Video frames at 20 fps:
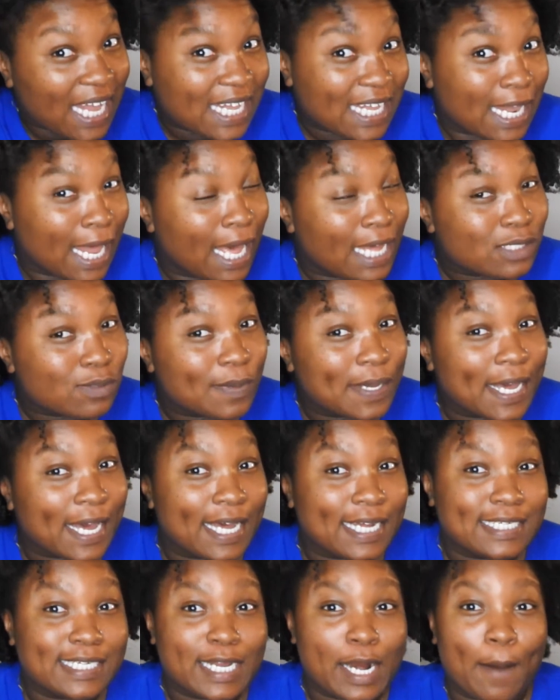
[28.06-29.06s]
last week
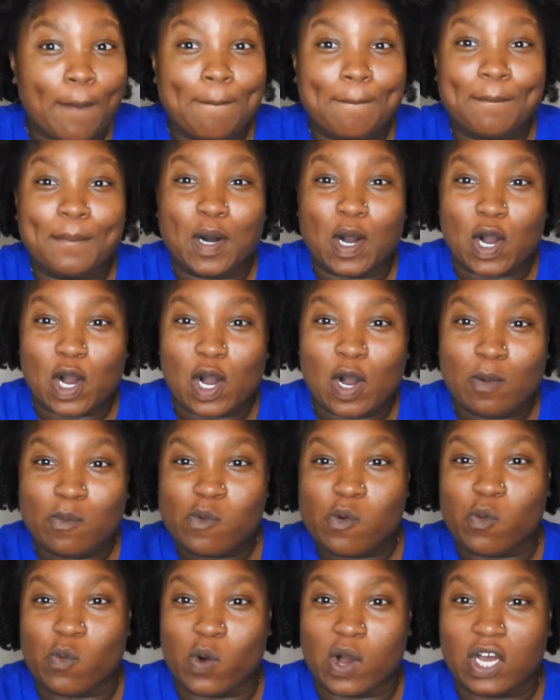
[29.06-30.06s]
I did a
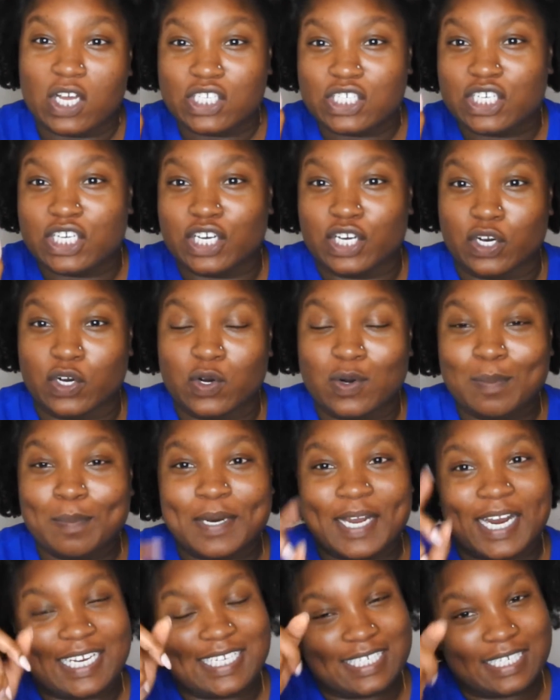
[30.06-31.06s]
bomb wash and go,
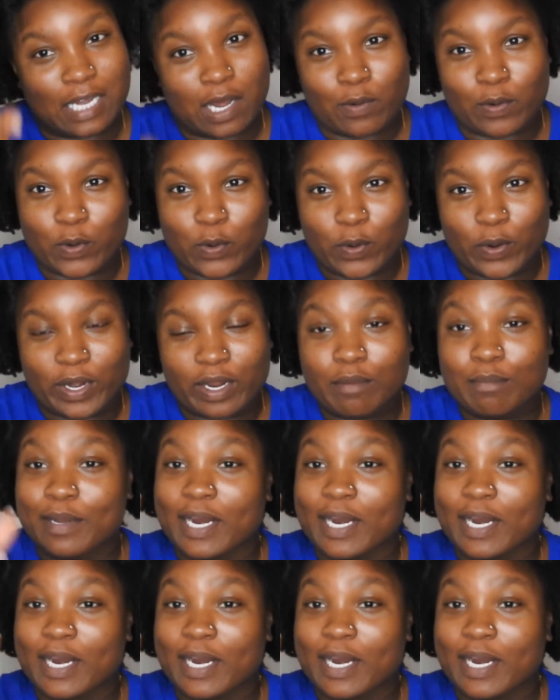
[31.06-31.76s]
but I did not record it.